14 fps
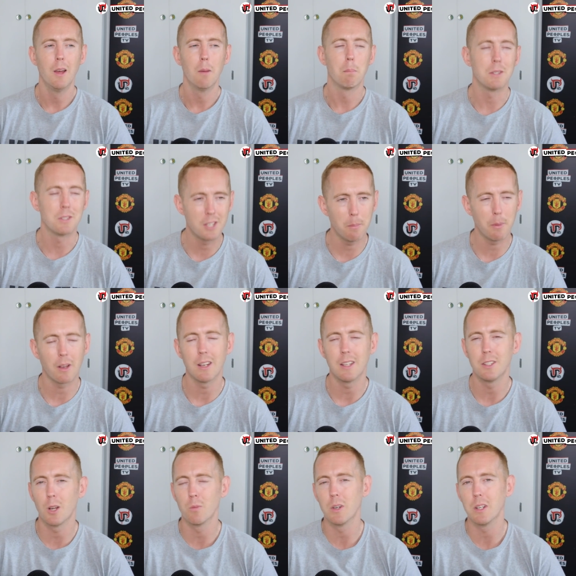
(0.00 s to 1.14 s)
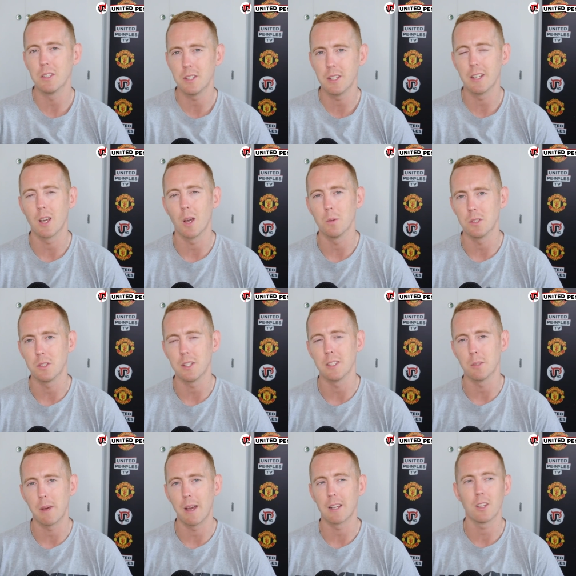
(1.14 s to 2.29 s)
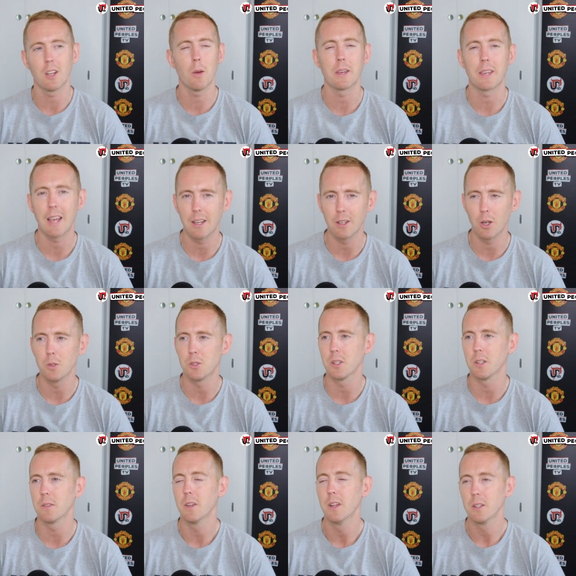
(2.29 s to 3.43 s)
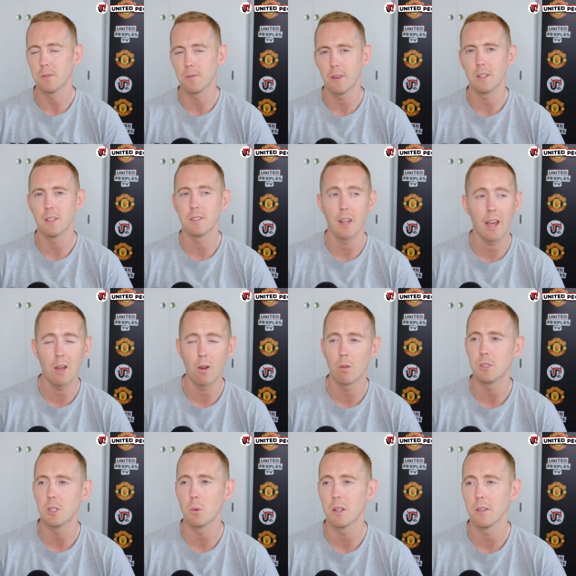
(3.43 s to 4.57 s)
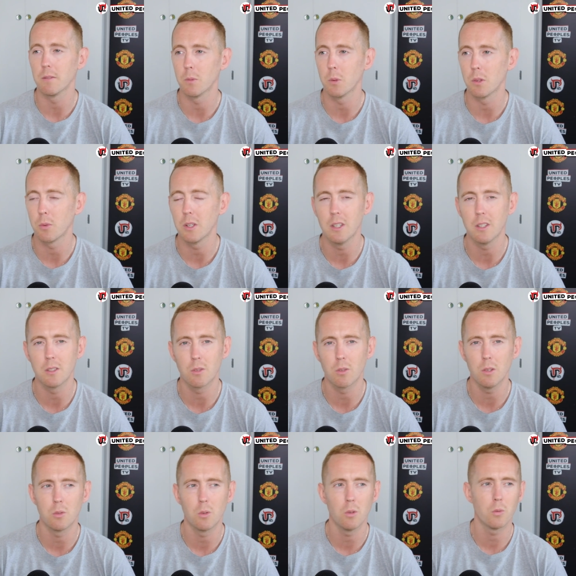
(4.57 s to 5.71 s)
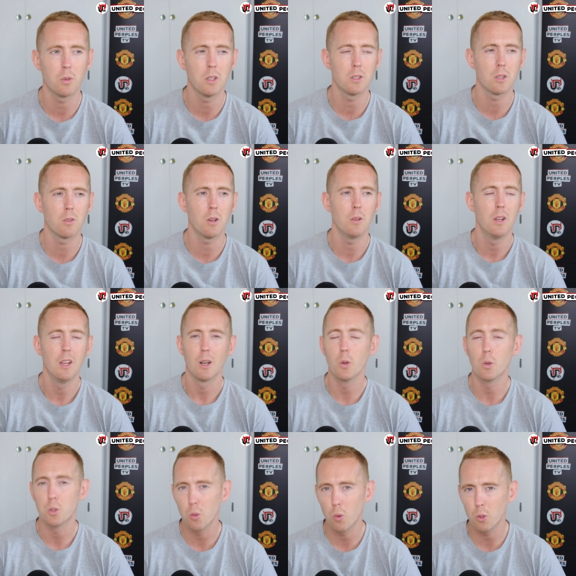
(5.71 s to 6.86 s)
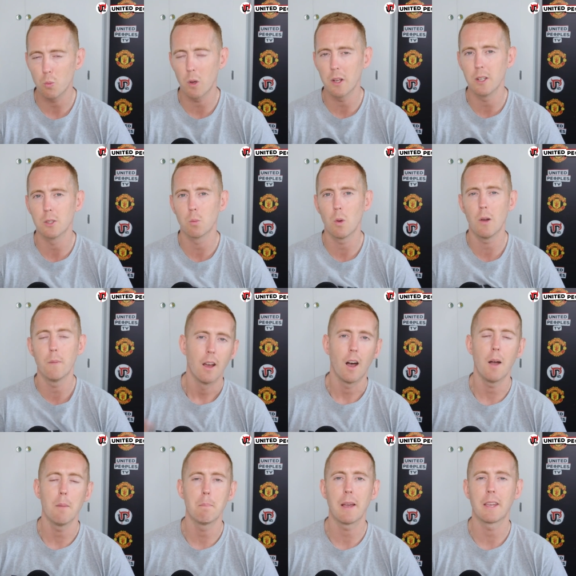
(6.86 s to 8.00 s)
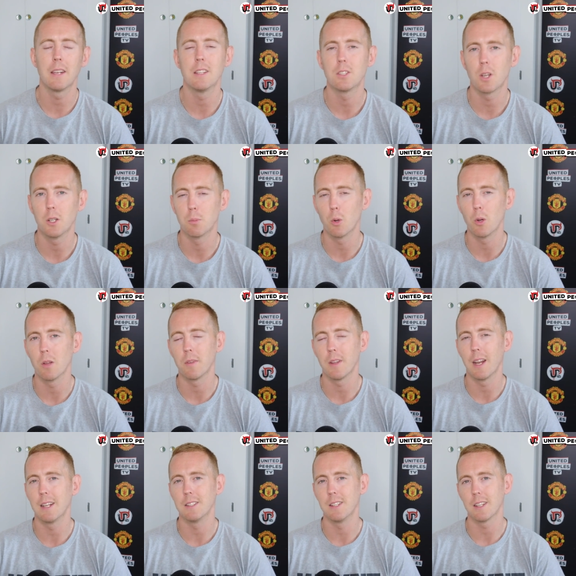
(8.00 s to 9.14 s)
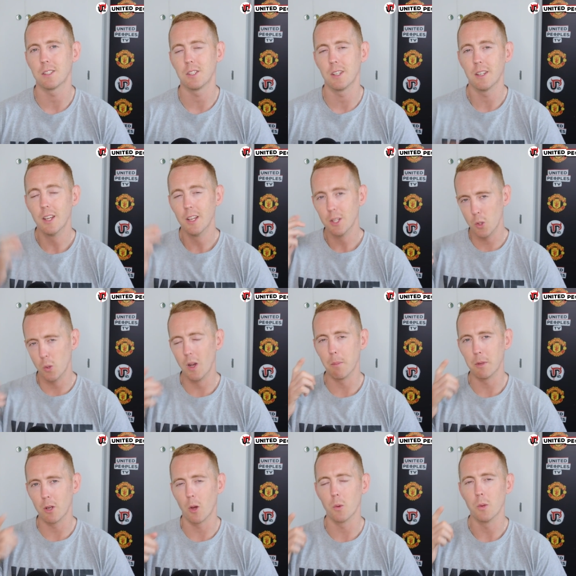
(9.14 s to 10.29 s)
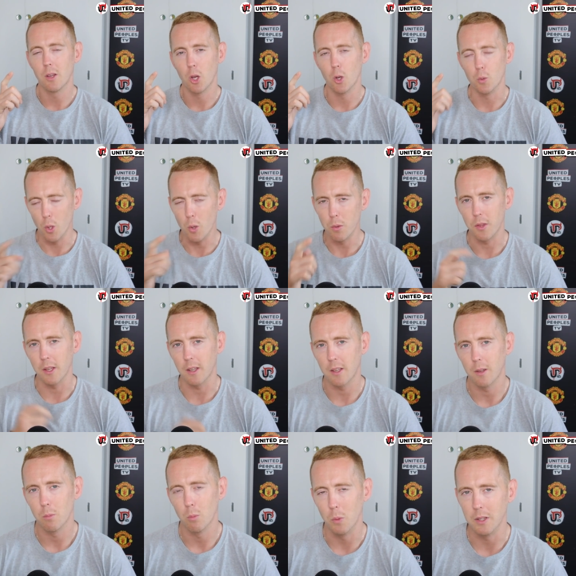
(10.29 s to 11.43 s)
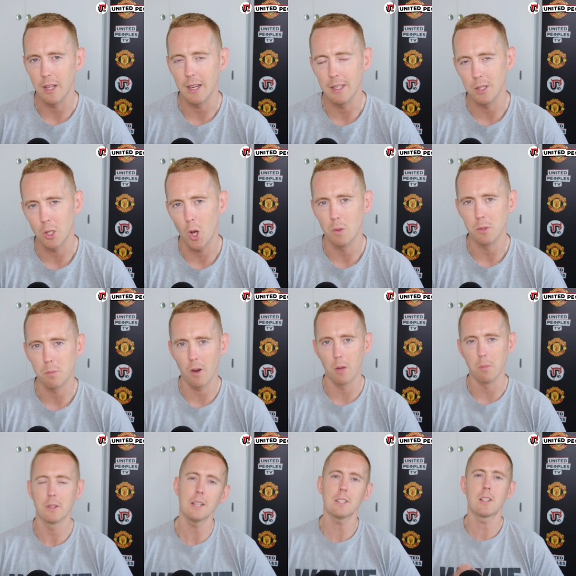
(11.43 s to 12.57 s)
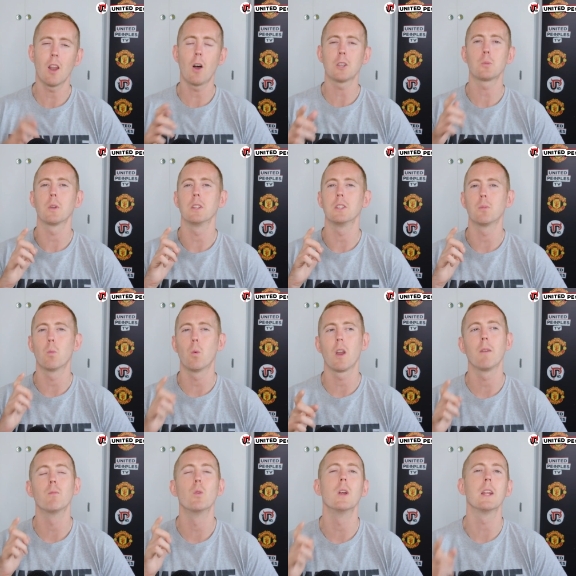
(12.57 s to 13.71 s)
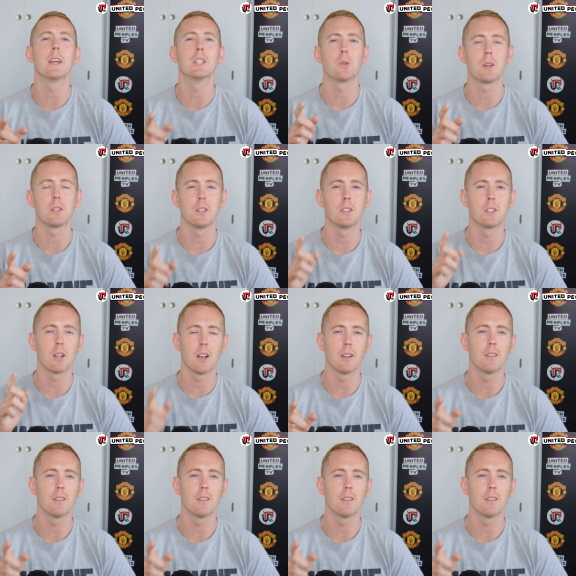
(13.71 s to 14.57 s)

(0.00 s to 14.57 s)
But typically, you don't really see it go to centre backs. I know it can go to defenders. De Gea obviously won it, what, three years in a row? Two, three years in a row. Luke Shaw's won it as well. I'm backing it to go to Bruno Fernandes next year. You let me know who you think will win that in the comments below. But this last one is one I'm really interested to